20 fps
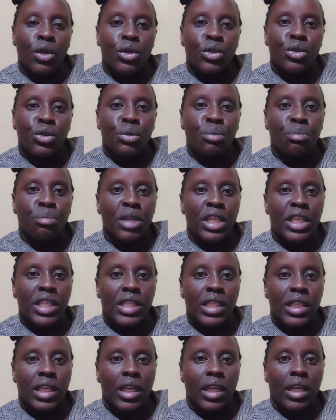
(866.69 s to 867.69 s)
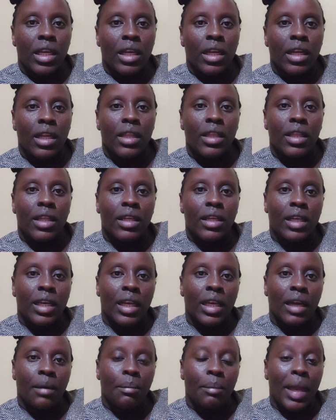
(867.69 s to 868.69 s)
to meeting
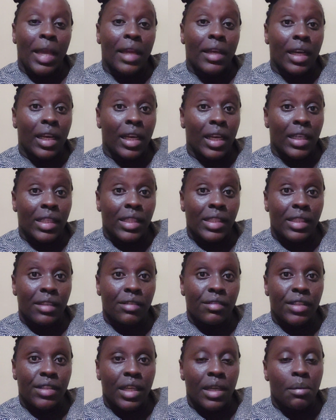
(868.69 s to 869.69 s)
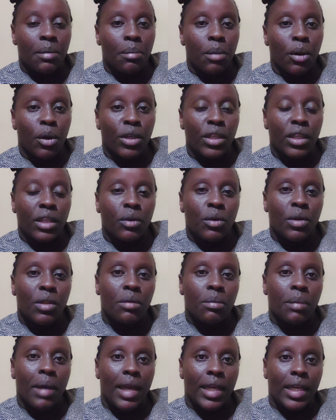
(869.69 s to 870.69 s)
my relatives and bonding with
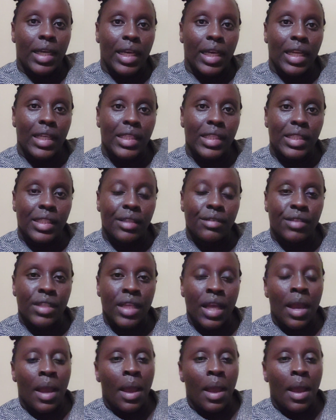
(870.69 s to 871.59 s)
my relatives.